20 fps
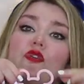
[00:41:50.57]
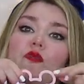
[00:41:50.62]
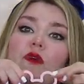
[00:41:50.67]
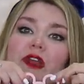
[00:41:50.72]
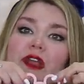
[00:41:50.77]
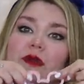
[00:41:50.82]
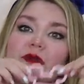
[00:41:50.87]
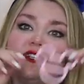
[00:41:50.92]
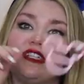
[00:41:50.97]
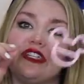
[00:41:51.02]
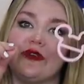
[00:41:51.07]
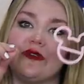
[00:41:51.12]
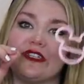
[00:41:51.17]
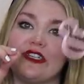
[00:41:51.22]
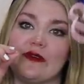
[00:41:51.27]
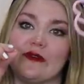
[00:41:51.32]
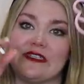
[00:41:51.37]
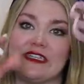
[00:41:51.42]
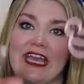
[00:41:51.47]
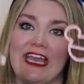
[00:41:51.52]
What you would do
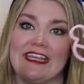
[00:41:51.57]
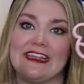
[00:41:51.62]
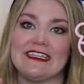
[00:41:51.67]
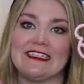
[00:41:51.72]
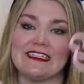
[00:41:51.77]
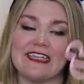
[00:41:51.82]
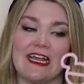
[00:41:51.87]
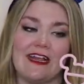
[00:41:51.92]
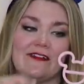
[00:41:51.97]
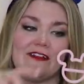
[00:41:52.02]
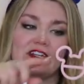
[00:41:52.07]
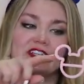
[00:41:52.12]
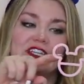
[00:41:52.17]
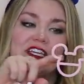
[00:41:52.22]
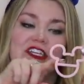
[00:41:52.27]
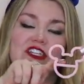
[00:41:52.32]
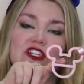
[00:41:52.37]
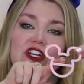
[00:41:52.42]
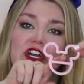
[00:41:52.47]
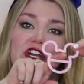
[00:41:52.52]
is you would take the side of your
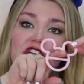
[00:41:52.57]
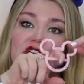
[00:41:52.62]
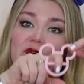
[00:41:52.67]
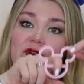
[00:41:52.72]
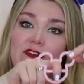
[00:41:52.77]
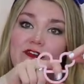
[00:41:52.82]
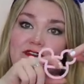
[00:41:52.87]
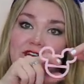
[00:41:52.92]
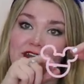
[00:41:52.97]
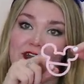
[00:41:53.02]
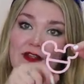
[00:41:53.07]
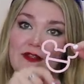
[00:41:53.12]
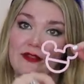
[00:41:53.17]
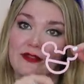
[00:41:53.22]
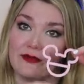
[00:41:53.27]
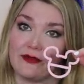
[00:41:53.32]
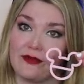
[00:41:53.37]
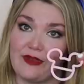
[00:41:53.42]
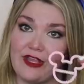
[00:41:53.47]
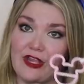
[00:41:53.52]
t-shirt and you would feed it
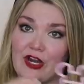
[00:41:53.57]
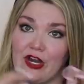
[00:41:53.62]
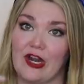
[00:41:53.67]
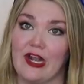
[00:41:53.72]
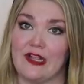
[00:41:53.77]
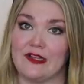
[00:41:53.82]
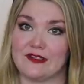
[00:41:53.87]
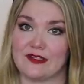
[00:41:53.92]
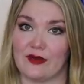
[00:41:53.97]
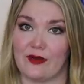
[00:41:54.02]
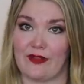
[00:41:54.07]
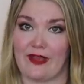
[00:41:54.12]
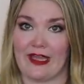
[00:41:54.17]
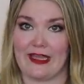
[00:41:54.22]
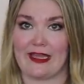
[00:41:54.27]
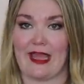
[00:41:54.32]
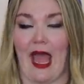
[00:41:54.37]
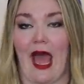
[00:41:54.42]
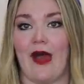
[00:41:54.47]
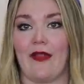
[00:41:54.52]
through here. And so it
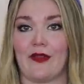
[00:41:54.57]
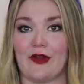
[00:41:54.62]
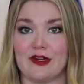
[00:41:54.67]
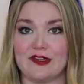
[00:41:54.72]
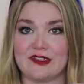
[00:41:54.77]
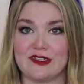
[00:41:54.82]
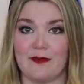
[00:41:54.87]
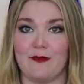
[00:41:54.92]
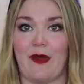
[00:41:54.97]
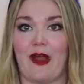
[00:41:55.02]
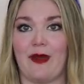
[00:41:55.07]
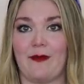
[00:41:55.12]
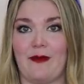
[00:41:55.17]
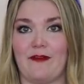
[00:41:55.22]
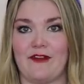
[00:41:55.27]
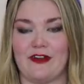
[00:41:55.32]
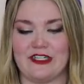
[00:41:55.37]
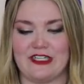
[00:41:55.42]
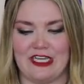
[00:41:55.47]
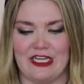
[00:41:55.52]
like gathers the bottom
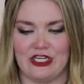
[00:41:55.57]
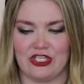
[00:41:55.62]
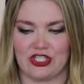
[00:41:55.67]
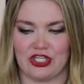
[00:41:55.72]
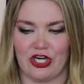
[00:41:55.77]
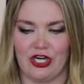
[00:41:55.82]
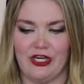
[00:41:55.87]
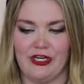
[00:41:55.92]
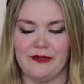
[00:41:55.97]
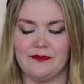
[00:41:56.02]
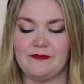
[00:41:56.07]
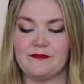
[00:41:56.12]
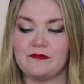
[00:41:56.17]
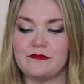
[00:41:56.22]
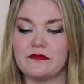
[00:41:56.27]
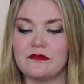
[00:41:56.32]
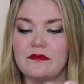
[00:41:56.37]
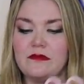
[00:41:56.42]
of your t-shirt.